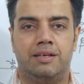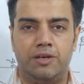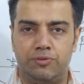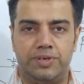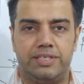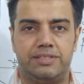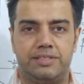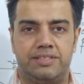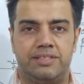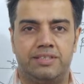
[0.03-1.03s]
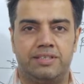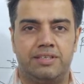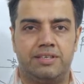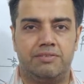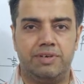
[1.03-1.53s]
Hello friends,
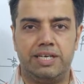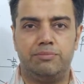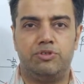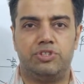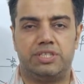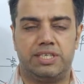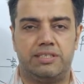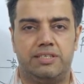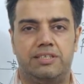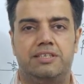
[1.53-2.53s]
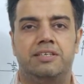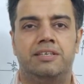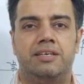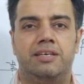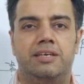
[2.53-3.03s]
welcome to Shiksharthi.
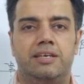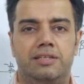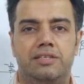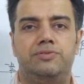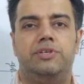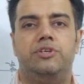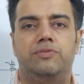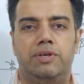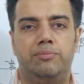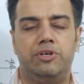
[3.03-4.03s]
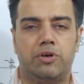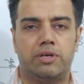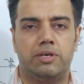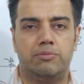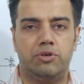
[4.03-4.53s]
In this video, we will be
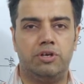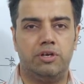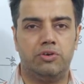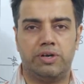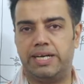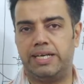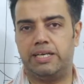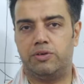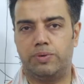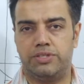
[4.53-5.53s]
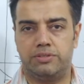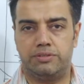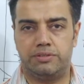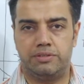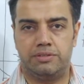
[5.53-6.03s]
talking about quadratic
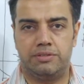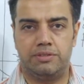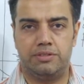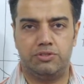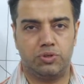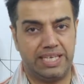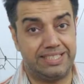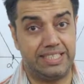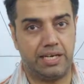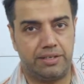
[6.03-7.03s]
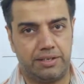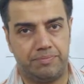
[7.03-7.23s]
equations. So let's start.